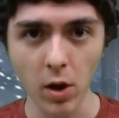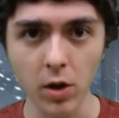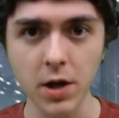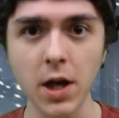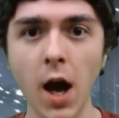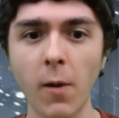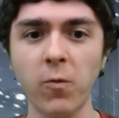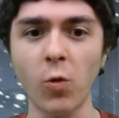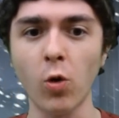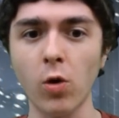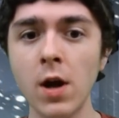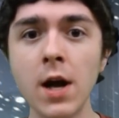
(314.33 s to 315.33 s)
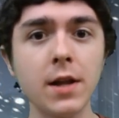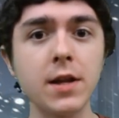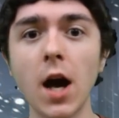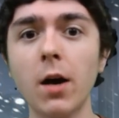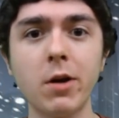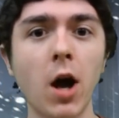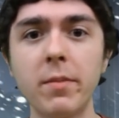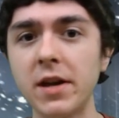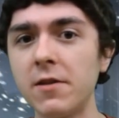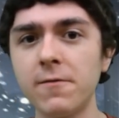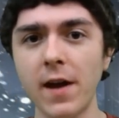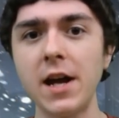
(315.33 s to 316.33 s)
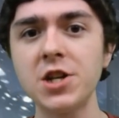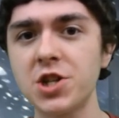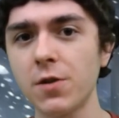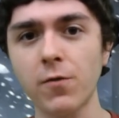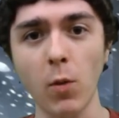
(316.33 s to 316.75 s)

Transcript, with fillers: building up for the upcoming invasion